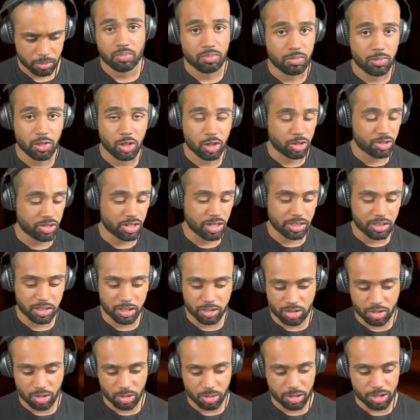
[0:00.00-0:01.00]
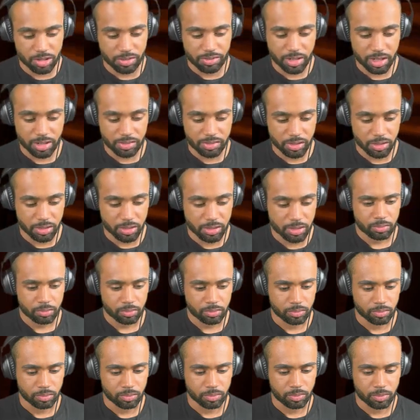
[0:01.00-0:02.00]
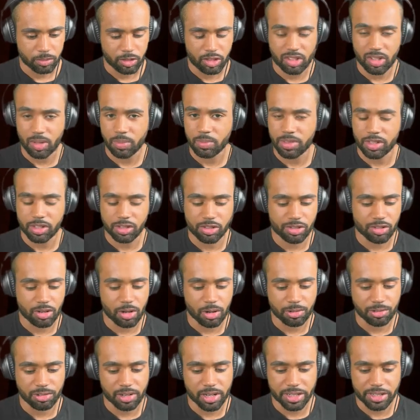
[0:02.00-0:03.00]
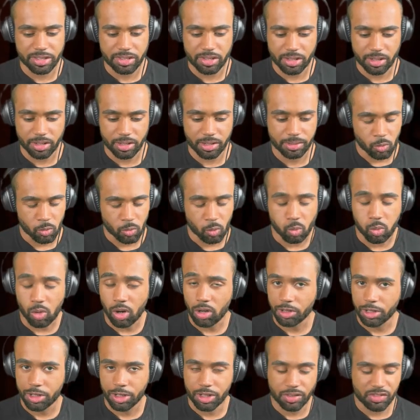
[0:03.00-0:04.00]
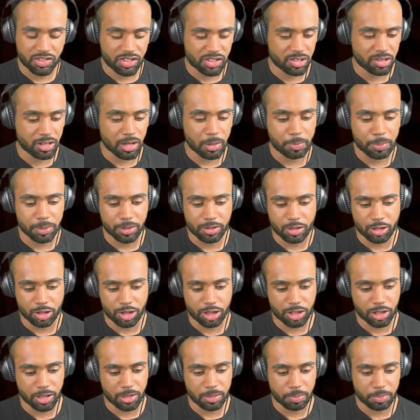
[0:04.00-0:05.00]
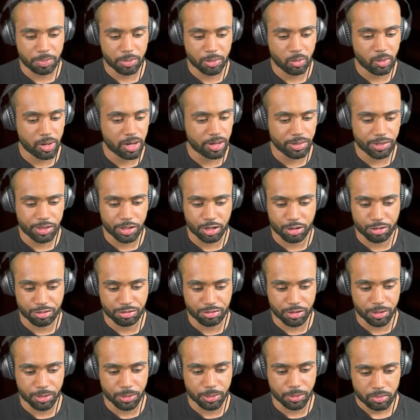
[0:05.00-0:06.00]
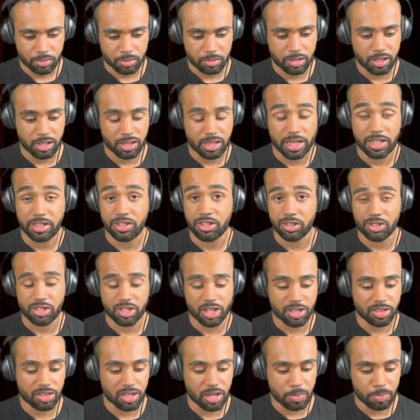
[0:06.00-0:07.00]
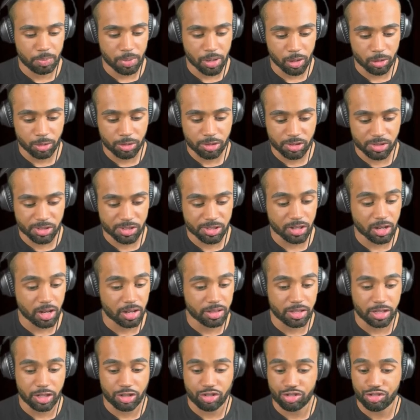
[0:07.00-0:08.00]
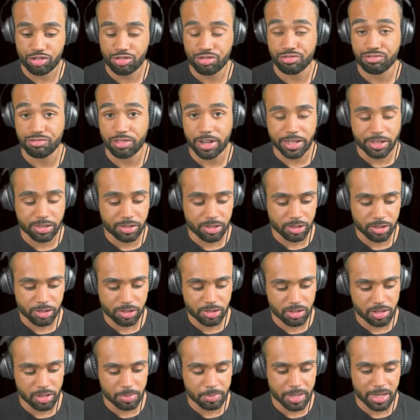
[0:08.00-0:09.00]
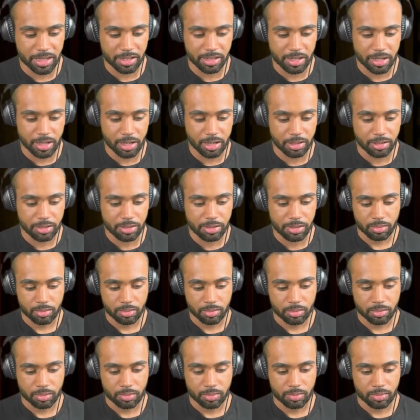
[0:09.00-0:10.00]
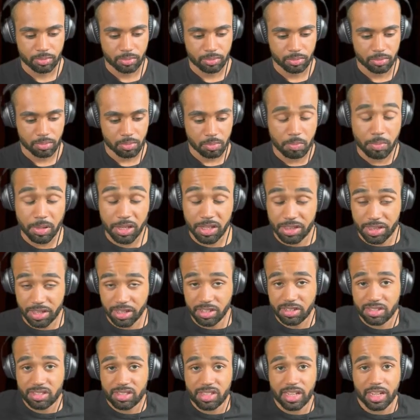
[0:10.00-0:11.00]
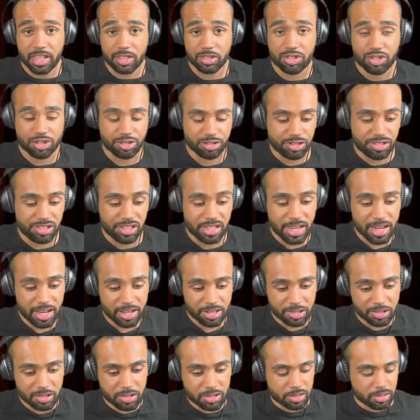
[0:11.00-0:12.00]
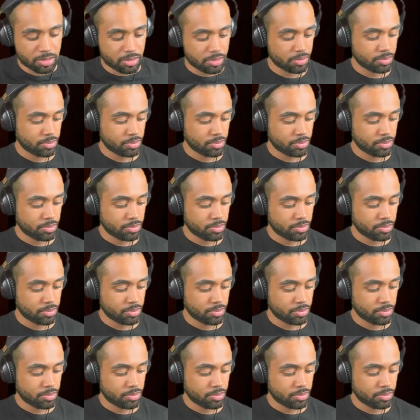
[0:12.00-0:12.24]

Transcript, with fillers: Looks like there's no survivors. Mm, something's not right here. What could have scuppered the ship? Where are the crew? Did they desert their posts? Are they traitors to mankind? Methinks the answer is yes!